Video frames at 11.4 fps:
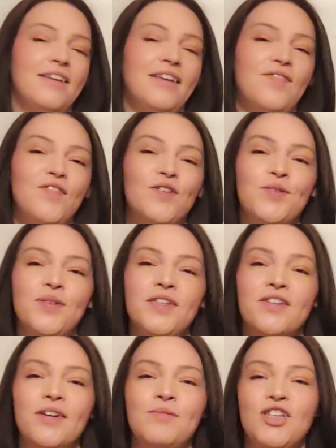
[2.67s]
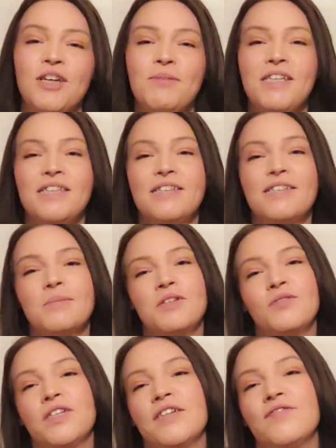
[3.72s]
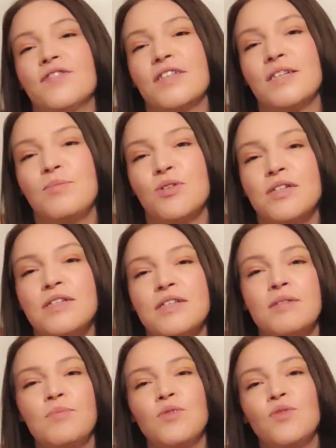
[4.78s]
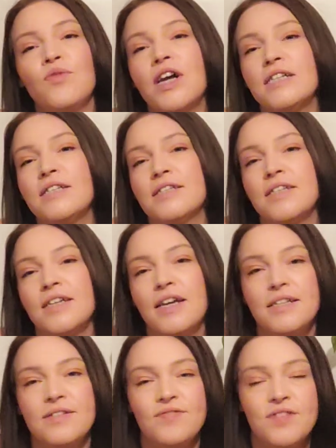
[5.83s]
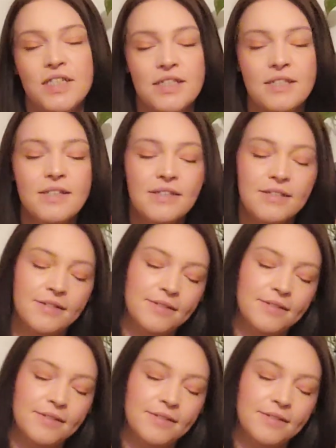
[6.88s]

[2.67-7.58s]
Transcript: If you're new here, I'm Jamie, and this will be a reading for Libra, Sun, Moon, Rising, and Venus.